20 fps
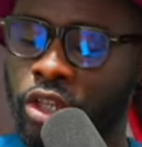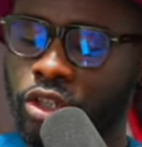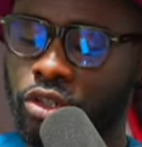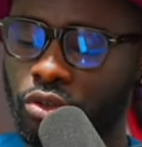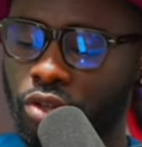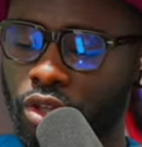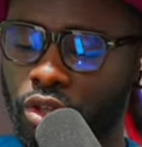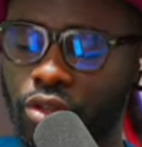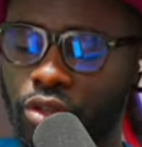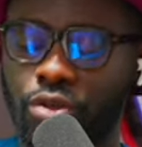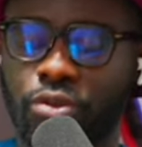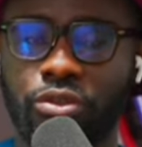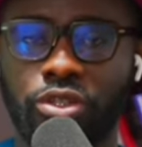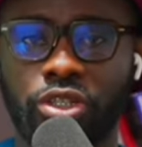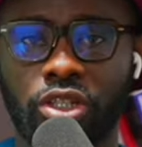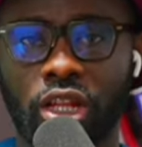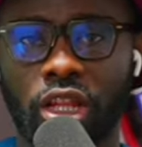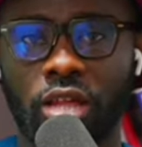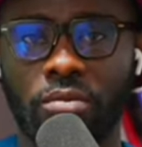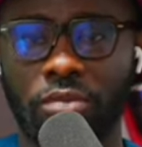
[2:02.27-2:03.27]
so the new
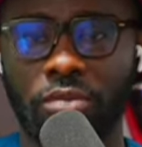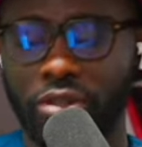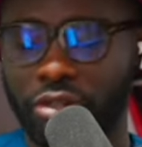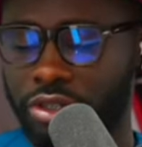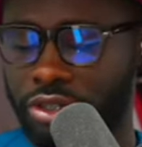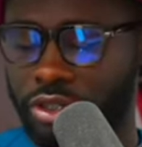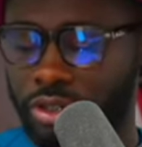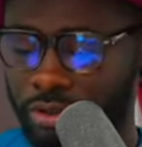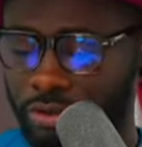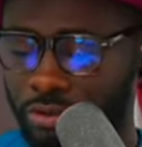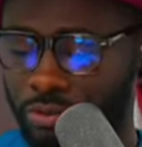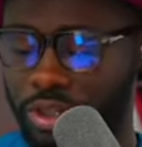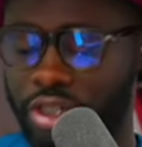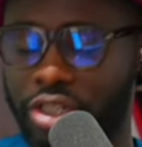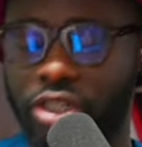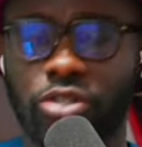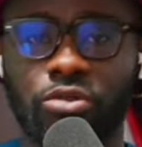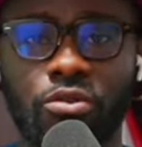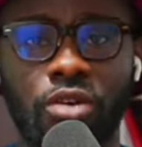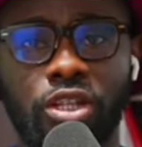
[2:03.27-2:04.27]
syllabus
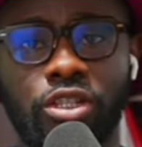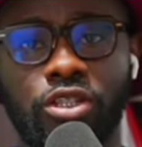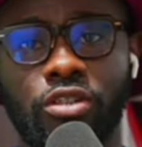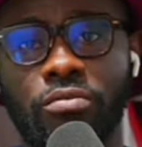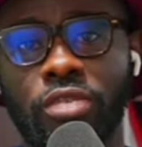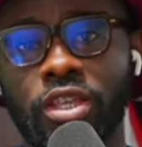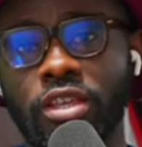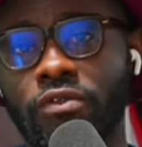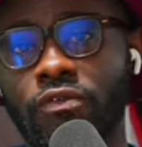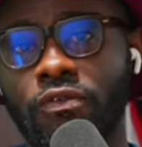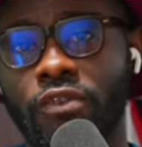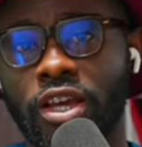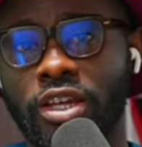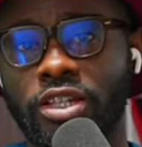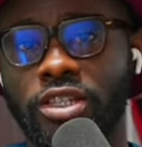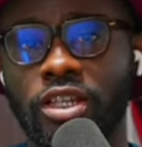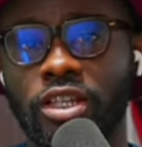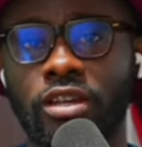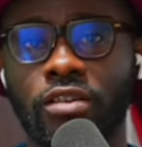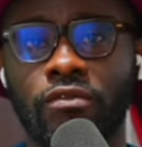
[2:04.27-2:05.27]
which is going to be
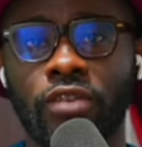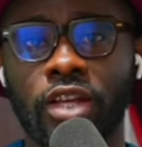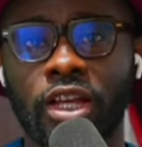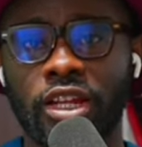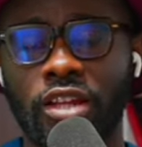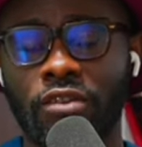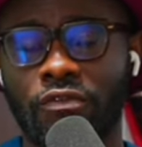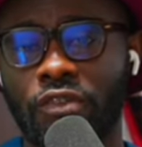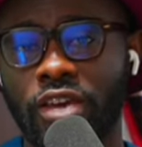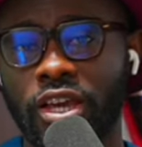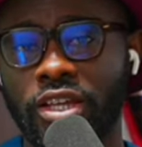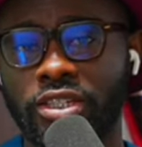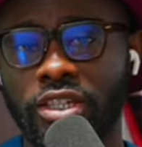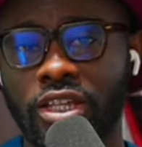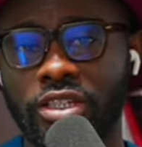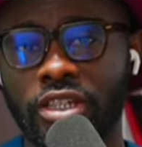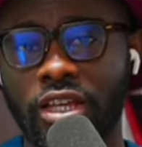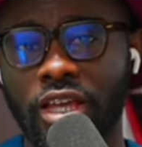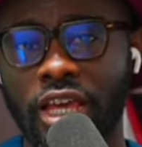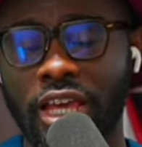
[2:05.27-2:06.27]
effective. The first
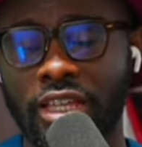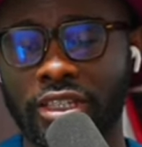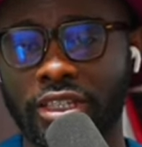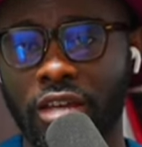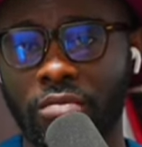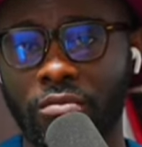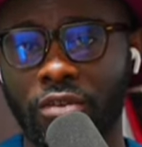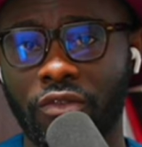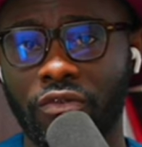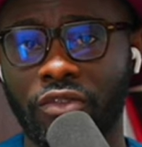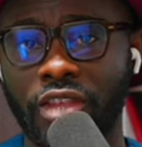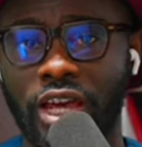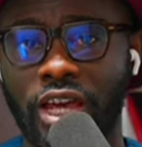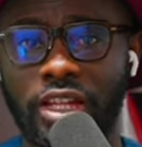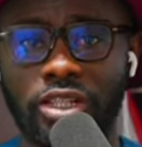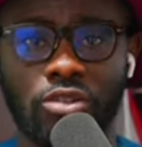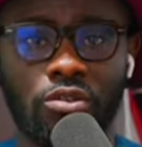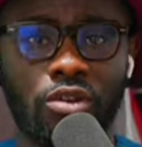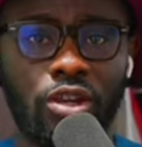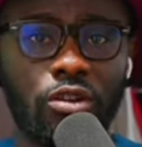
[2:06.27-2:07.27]
exam of that
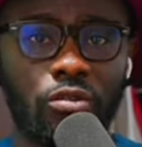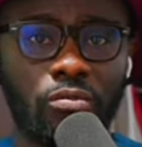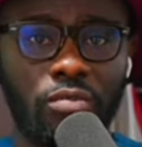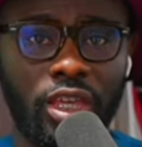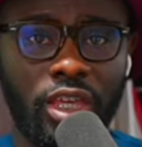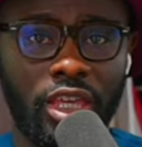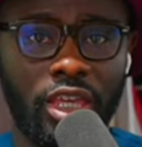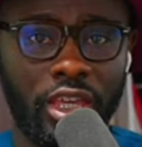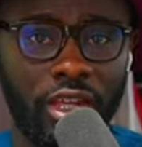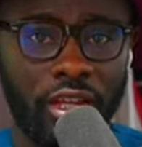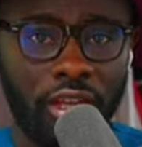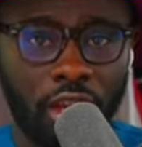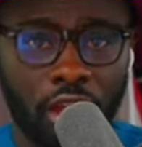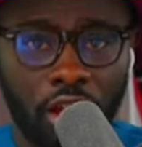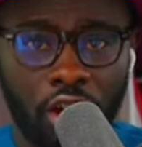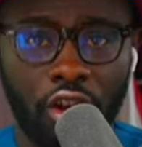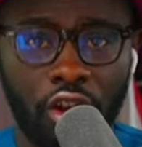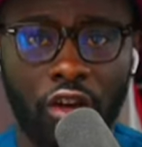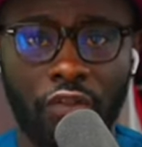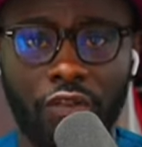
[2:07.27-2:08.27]
is going to be in
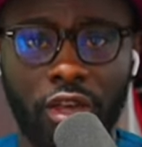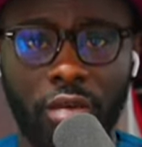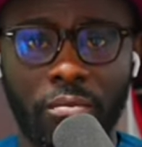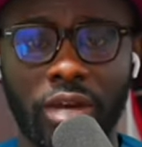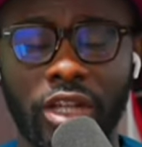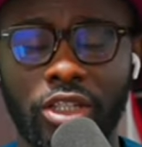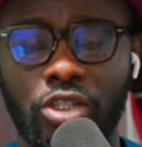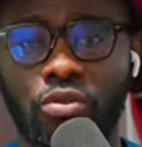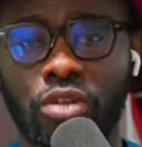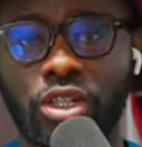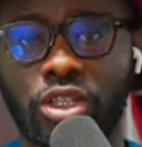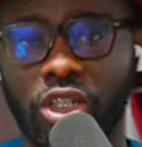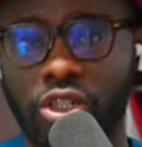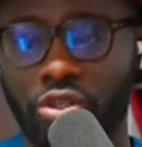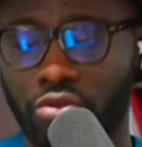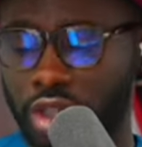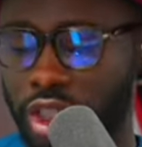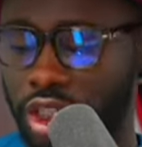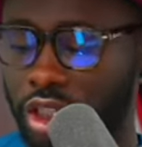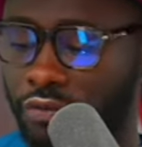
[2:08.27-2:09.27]
November
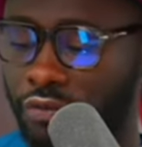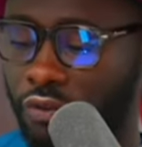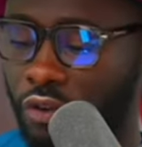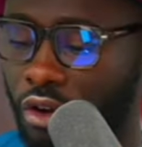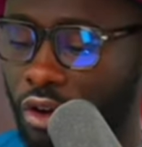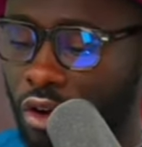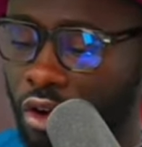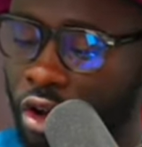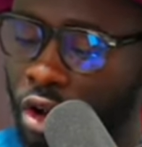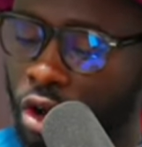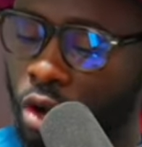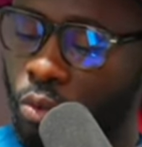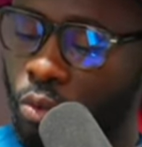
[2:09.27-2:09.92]
2024.